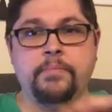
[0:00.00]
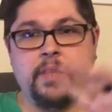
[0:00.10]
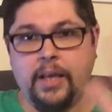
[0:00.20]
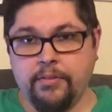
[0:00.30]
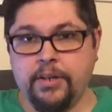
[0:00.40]

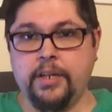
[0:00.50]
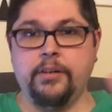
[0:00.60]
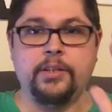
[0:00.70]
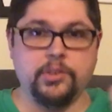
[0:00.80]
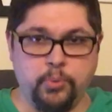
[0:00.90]
Every year
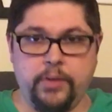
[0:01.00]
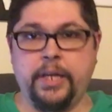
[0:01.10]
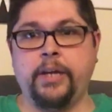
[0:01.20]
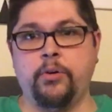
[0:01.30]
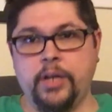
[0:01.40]
there's one they
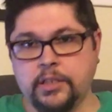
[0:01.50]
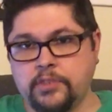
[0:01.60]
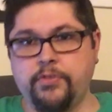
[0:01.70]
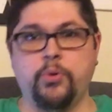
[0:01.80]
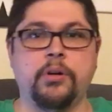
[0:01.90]
go nuts
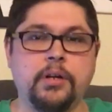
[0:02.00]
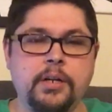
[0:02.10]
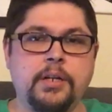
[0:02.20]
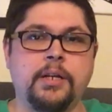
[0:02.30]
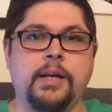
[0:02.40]
for,
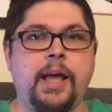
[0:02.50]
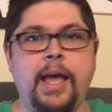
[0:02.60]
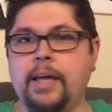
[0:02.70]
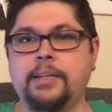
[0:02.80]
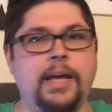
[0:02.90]

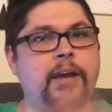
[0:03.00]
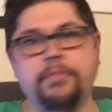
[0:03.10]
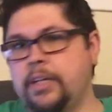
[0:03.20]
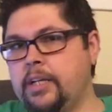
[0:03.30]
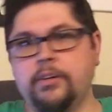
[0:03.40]
and every
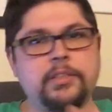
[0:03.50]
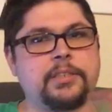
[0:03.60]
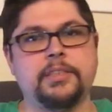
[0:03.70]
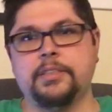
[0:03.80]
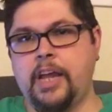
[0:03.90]
year it's the
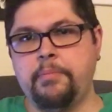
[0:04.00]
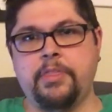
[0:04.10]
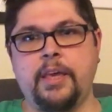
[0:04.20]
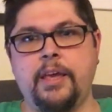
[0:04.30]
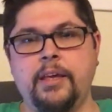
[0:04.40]
same
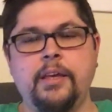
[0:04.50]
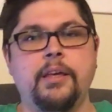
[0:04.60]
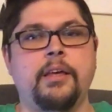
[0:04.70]
thing.